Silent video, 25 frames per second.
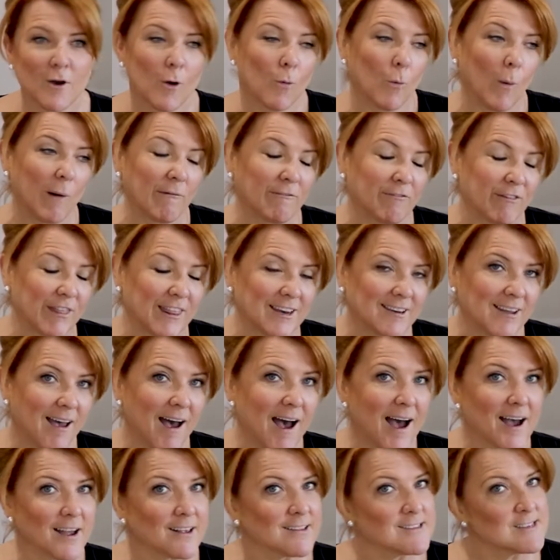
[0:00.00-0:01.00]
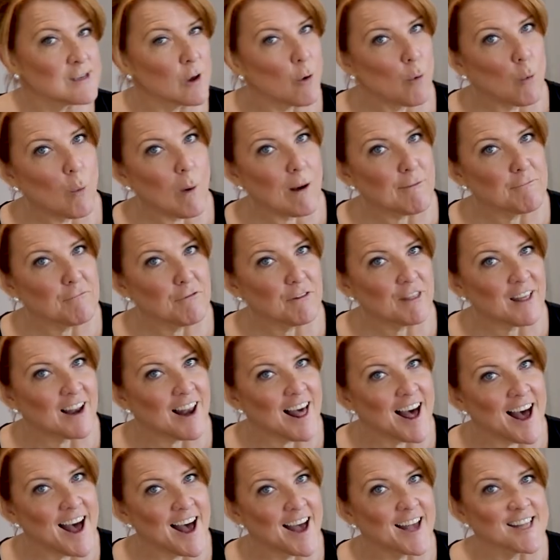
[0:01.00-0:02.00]
One for the darts, one for the
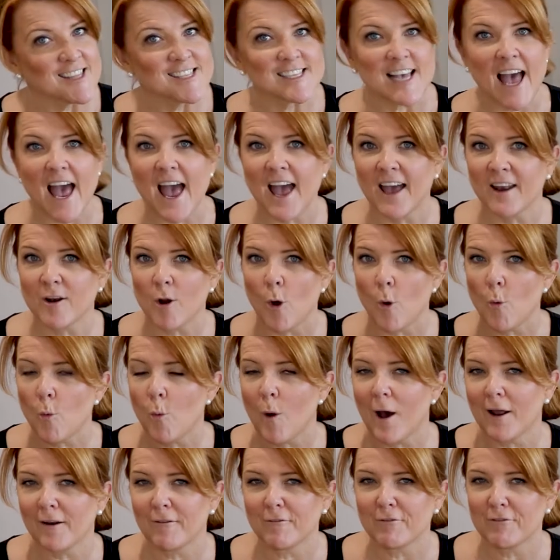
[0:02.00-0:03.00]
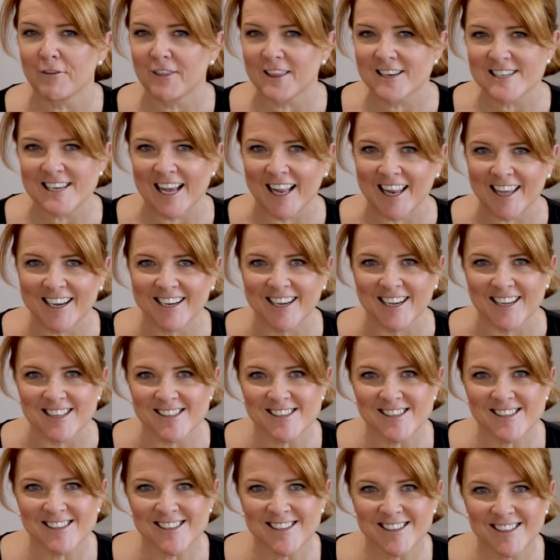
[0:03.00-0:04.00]
lights, and one for the
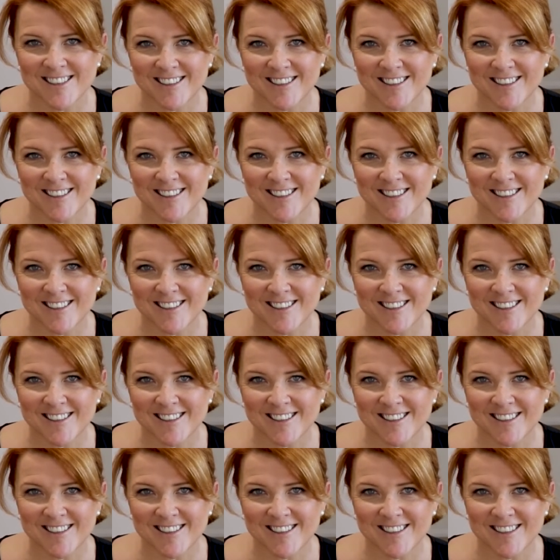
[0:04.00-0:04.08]
delicates.